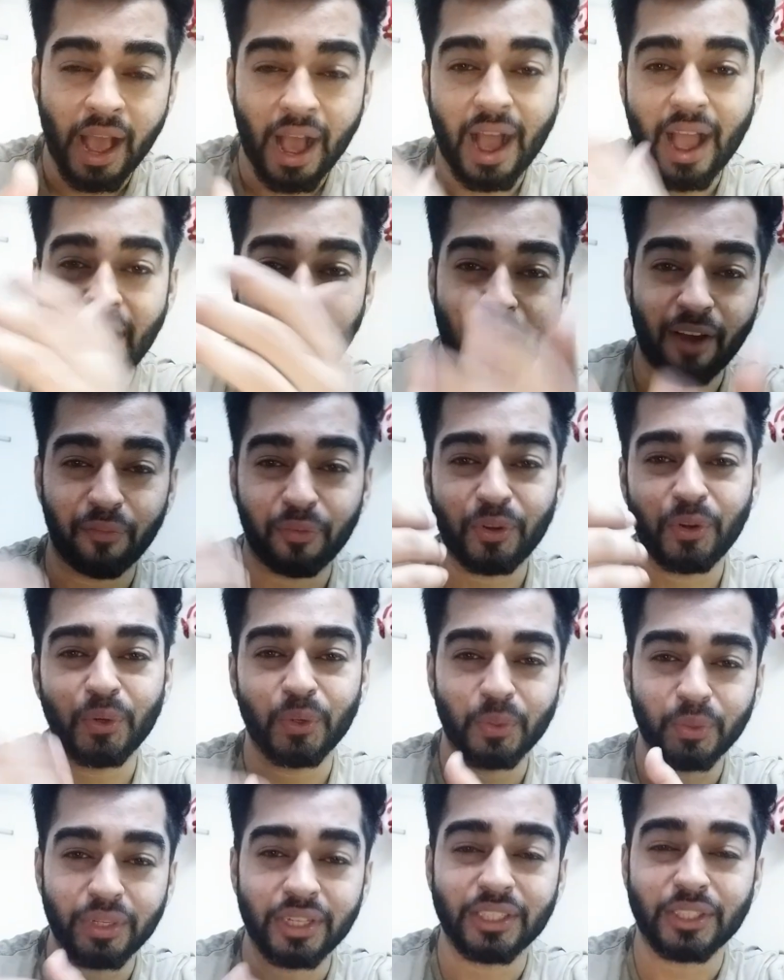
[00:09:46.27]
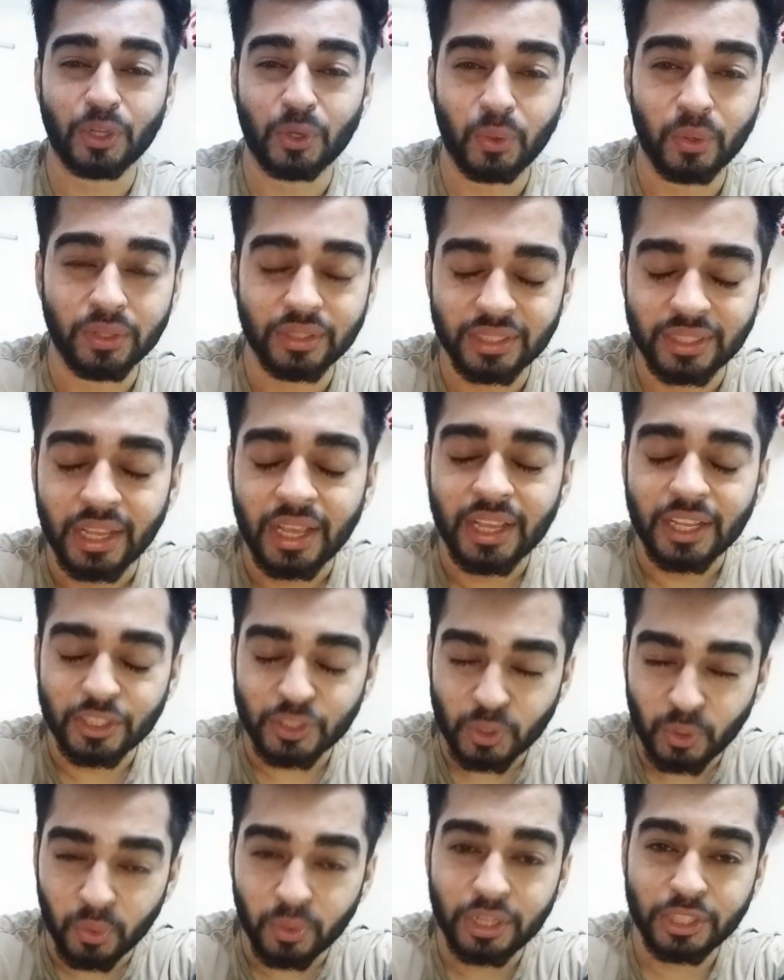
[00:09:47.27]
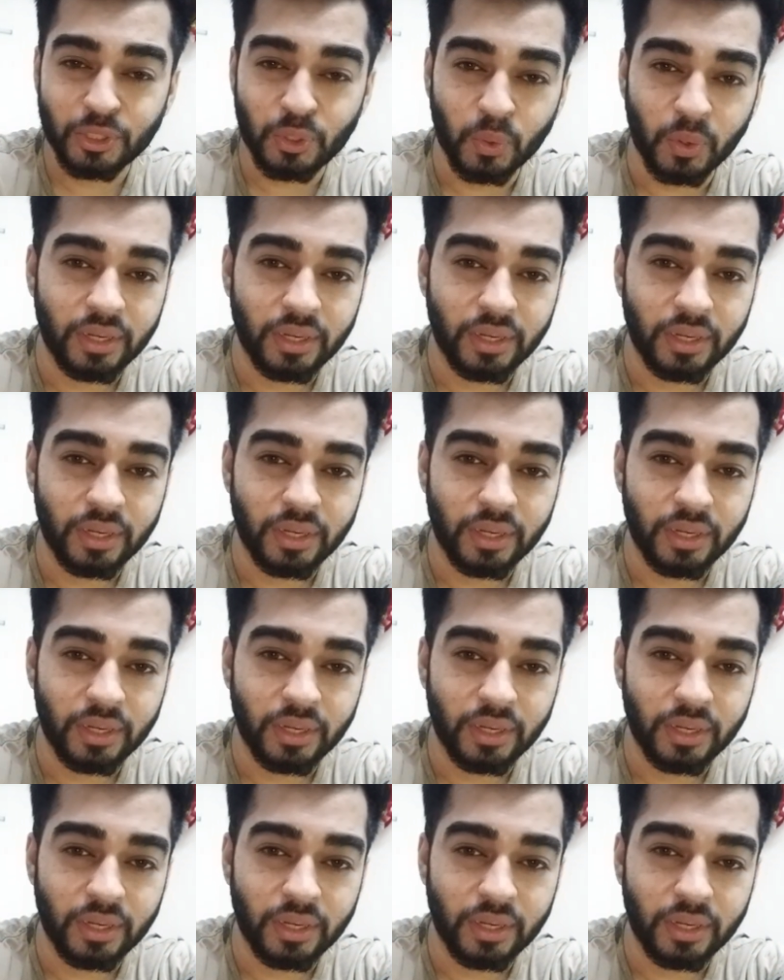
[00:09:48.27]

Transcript: I have to disclose slowly.